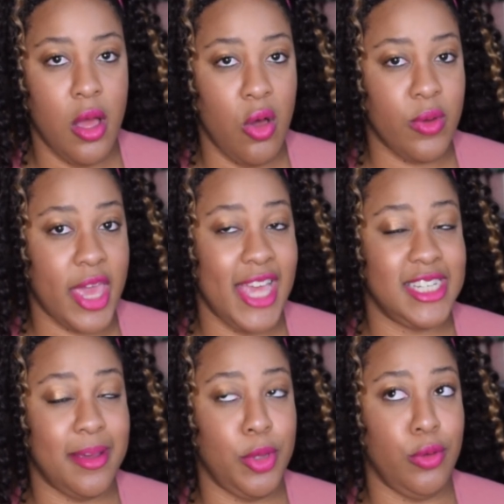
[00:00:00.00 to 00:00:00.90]

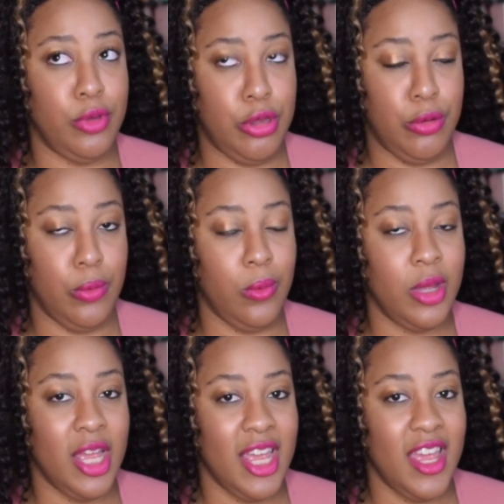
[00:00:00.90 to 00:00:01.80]
O-K-W-U,
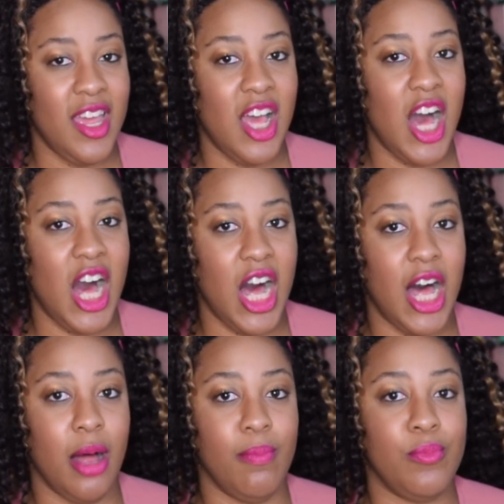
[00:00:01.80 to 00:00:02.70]

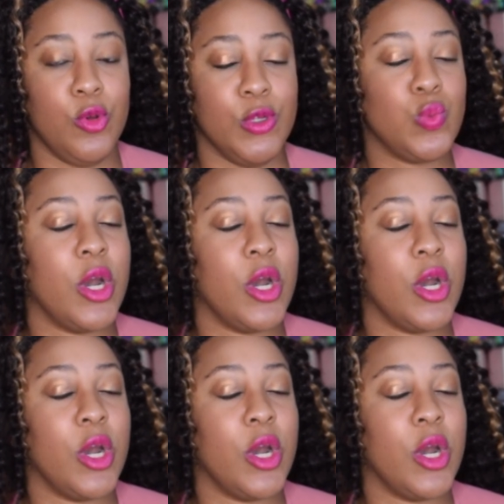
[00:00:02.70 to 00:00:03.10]
who's